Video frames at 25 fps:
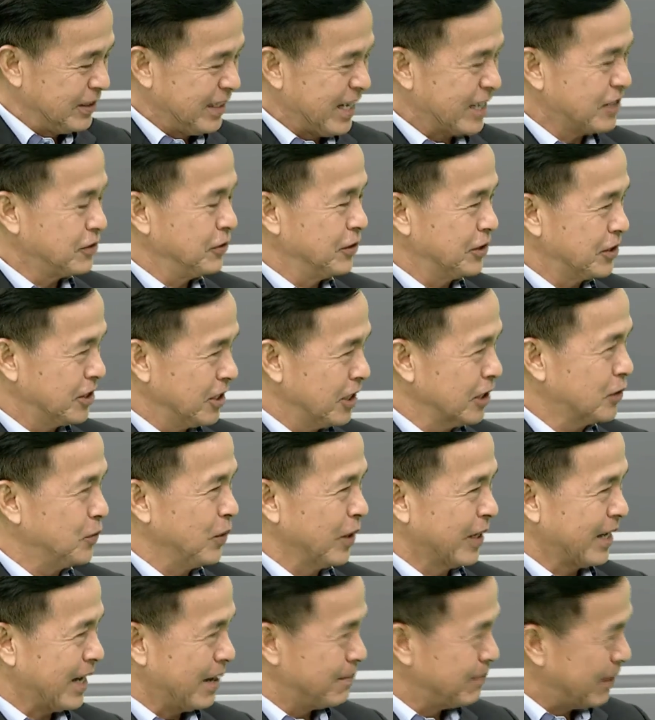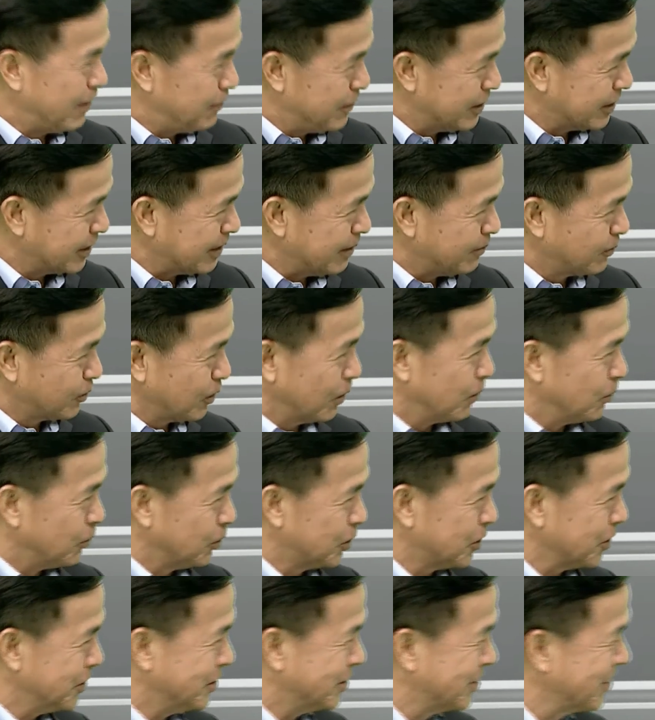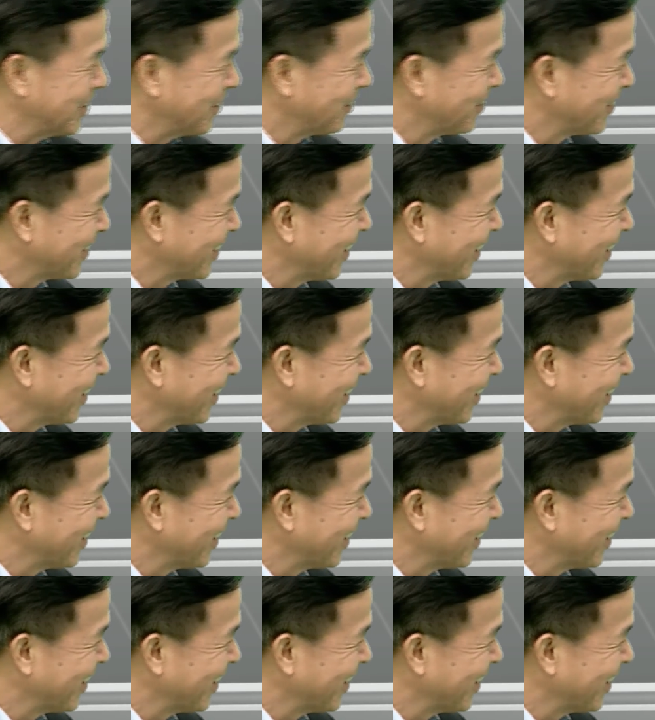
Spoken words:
your next research will come up with some solutions.